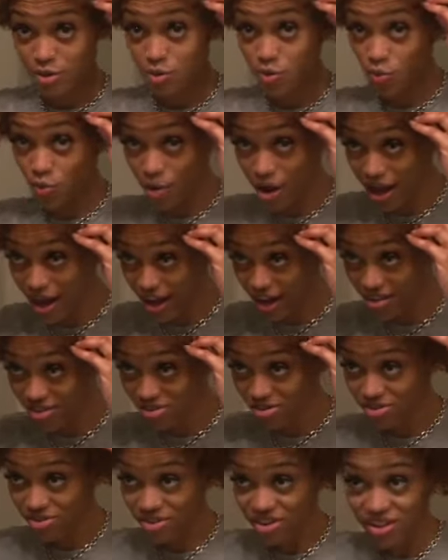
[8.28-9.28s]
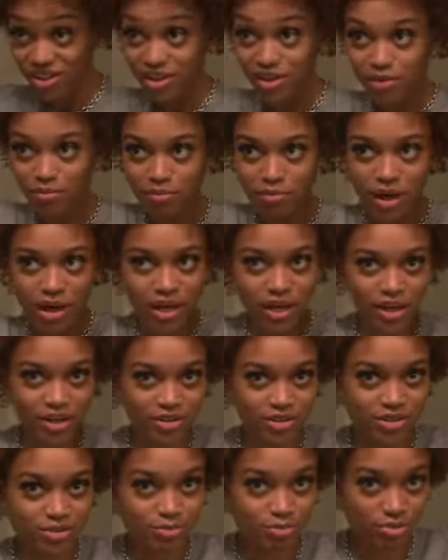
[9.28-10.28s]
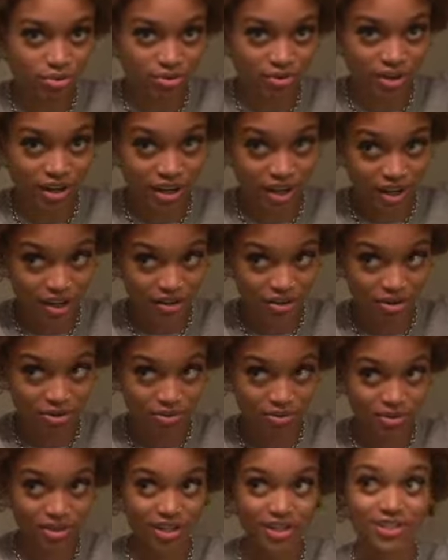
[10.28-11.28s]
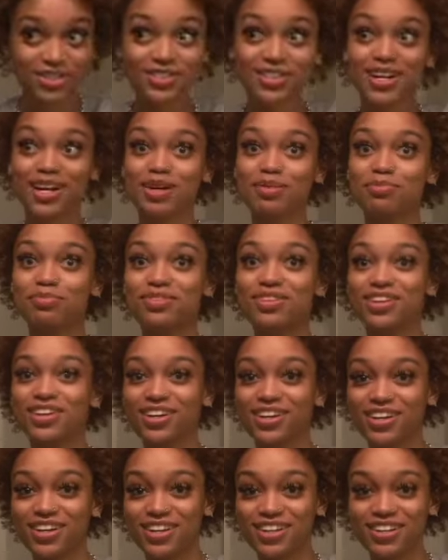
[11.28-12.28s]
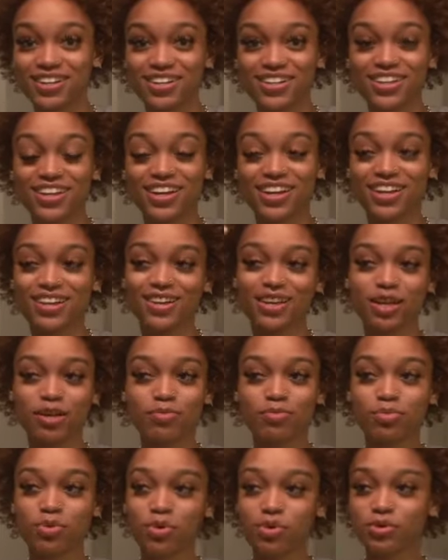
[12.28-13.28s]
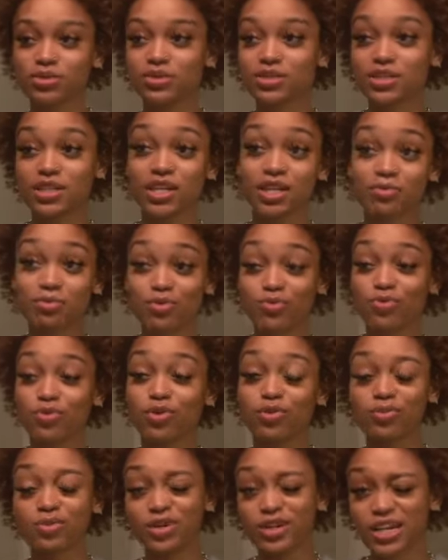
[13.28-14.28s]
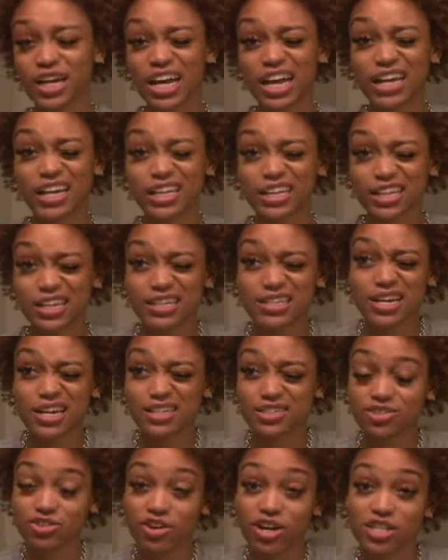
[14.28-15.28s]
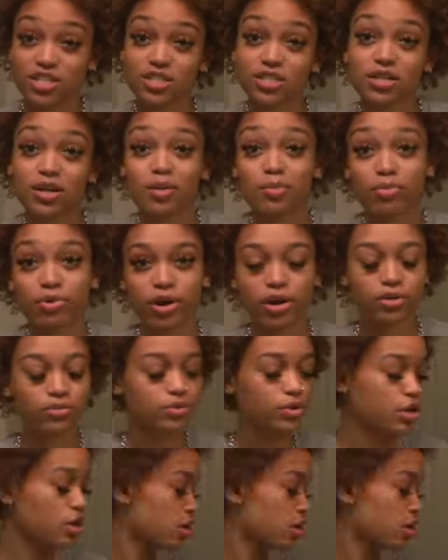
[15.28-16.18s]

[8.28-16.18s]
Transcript: wow, my hair is brown. It's not blonde. I had an impulse thing before work. I got an itch. I had to scratch it. I'm brown.